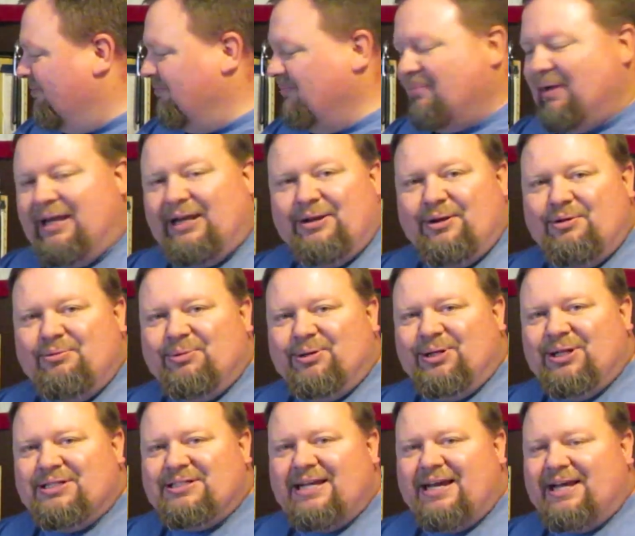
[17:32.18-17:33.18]
make new
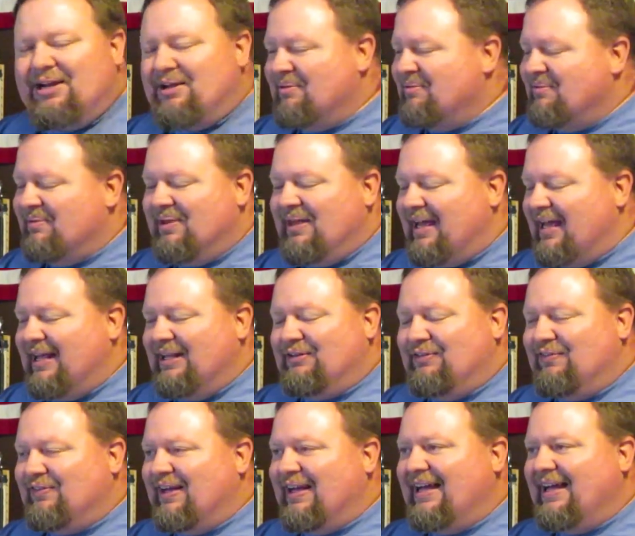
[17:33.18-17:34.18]
bullets out of them, that's
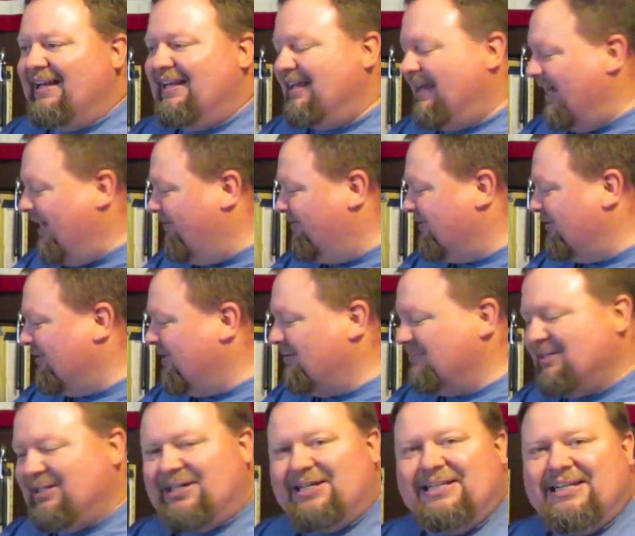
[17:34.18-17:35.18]
fine. After
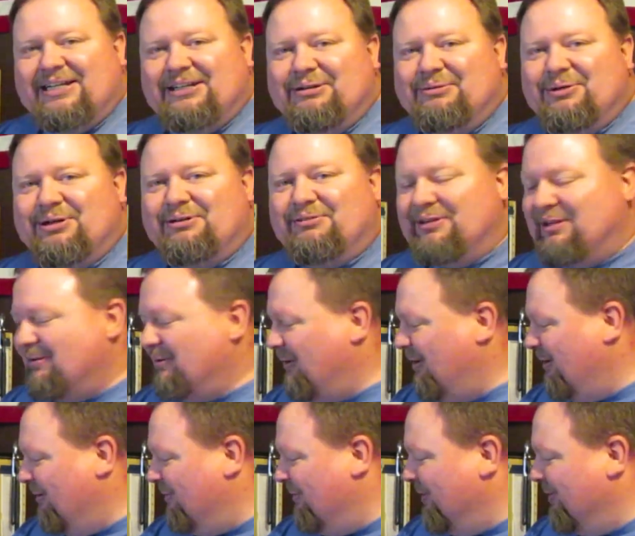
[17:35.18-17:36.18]
I'm gone, they can do whatever they
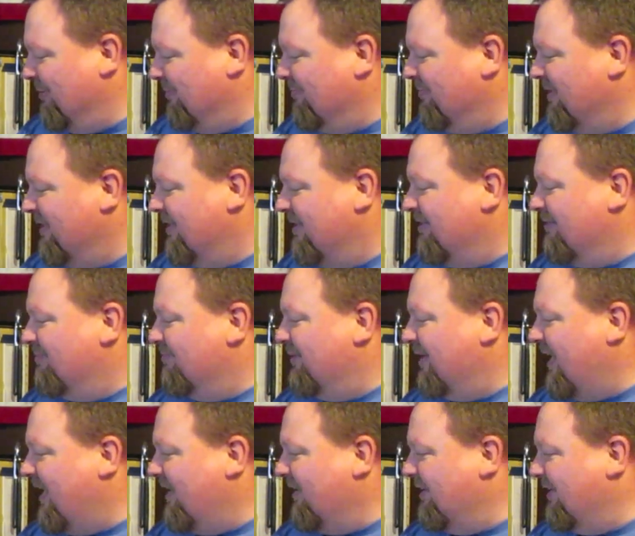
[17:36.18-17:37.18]
want with them.
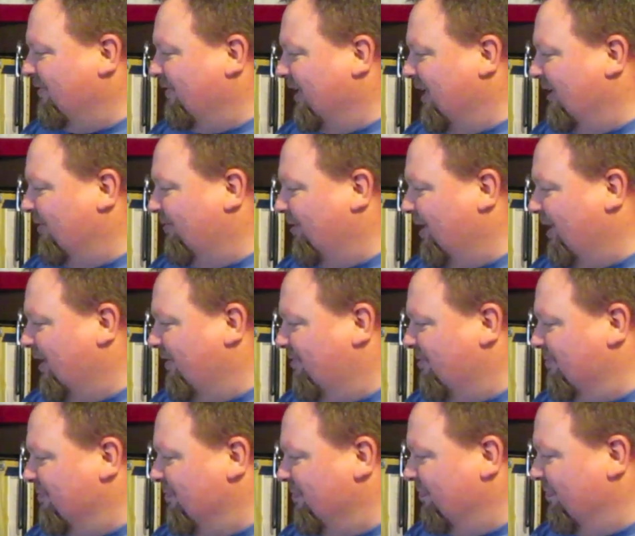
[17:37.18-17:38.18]
But I'll never get rid of
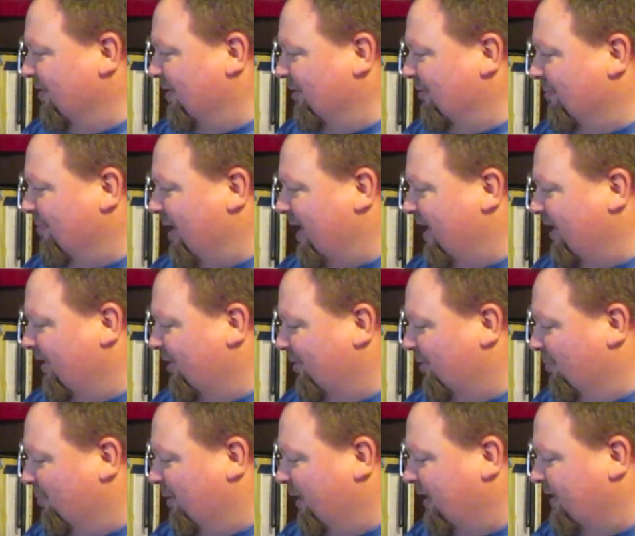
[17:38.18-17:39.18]
them. They're my
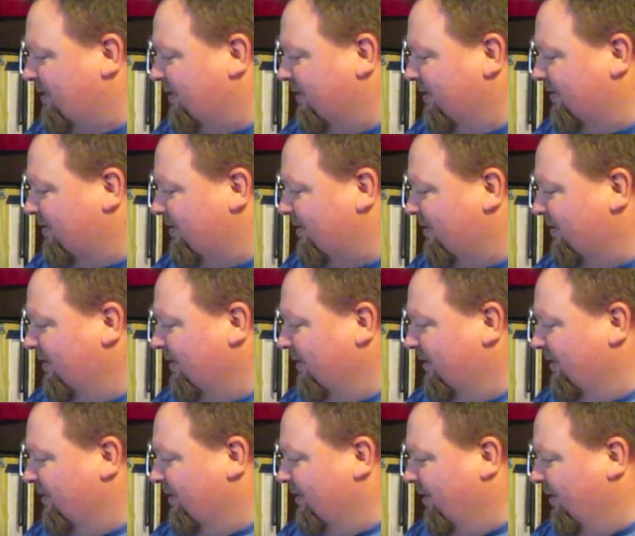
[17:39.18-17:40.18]
little pieces
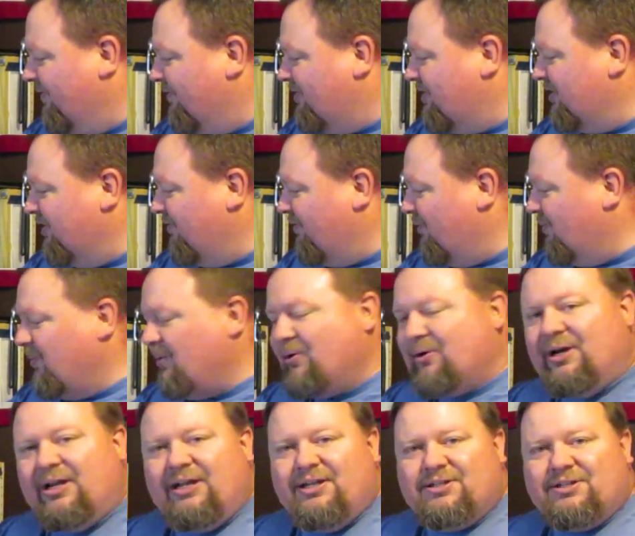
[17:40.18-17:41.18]
of Civil
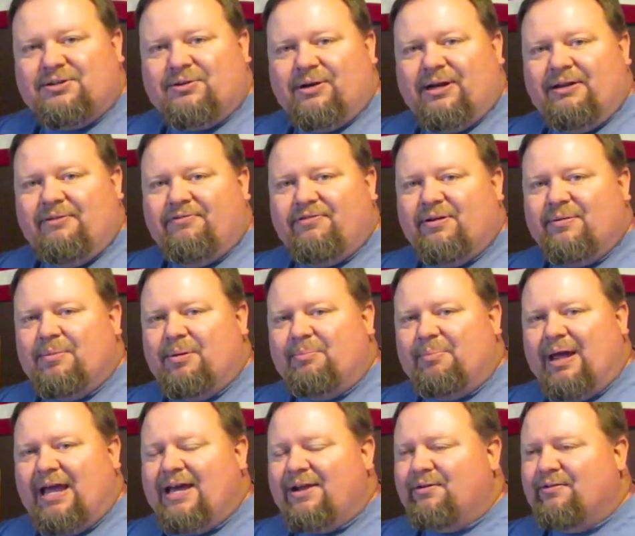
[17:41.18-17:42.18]
War history from a
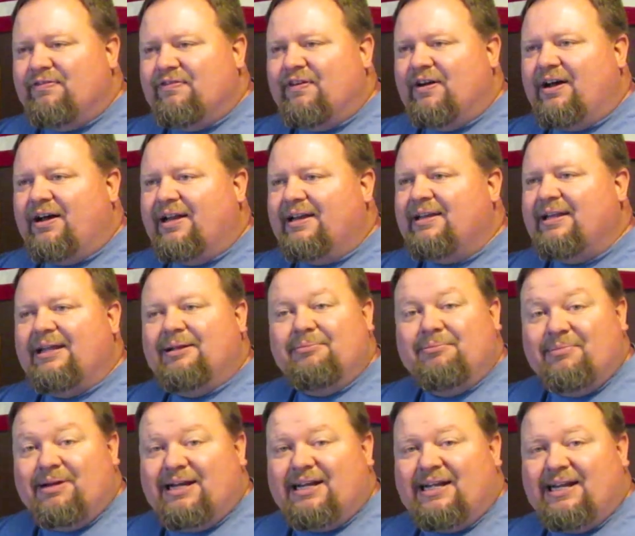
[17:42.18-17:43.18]
battle fought in
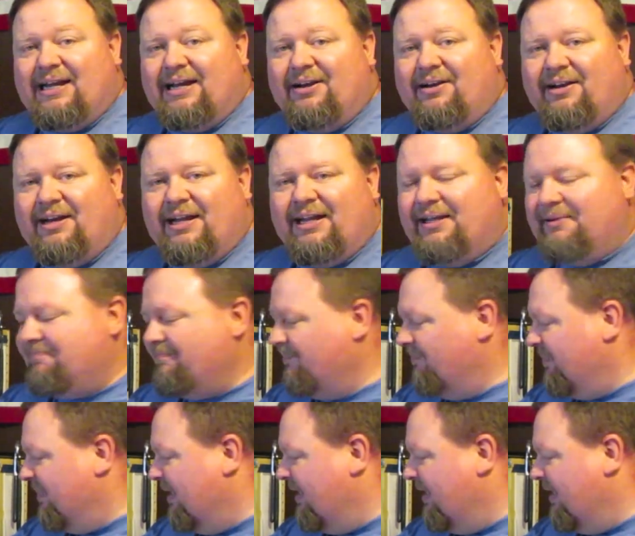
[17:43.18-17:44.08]
my area.